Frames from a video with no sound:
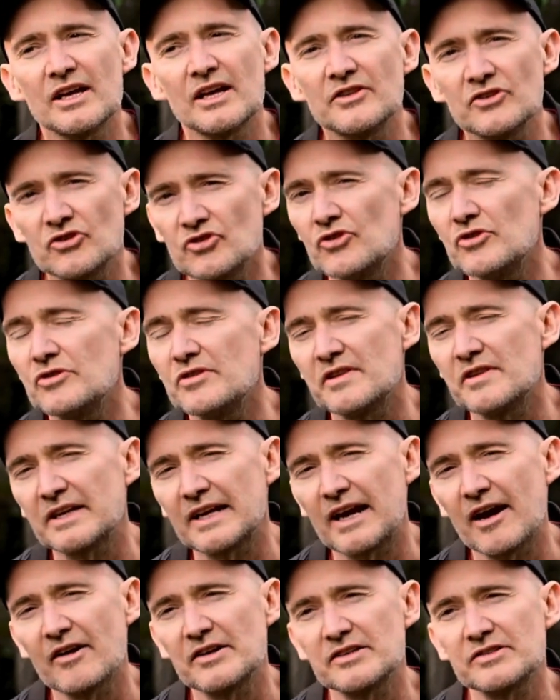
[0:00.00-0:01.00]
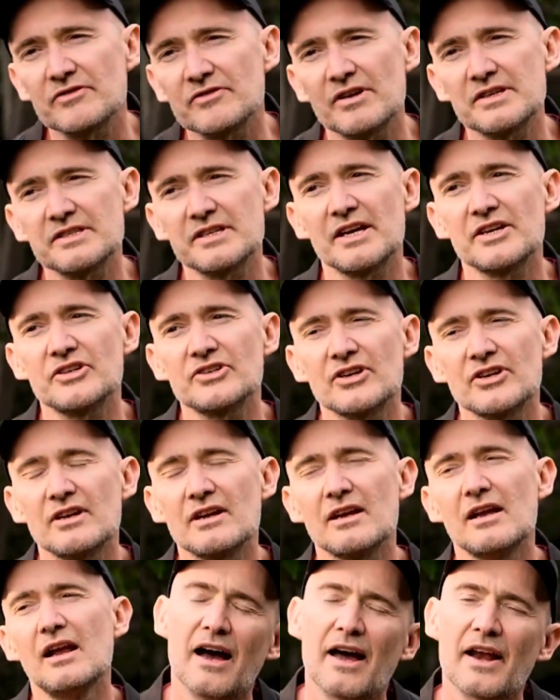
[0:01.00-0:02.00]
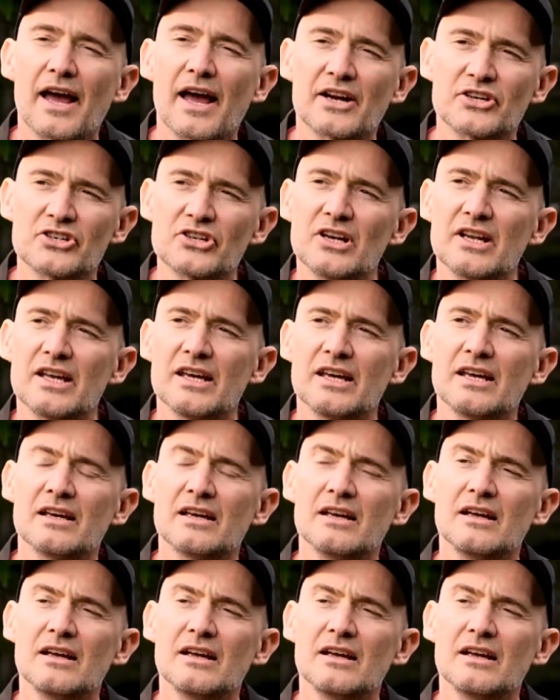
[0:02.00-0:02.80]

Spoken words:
and the truth in the characterization. And actually,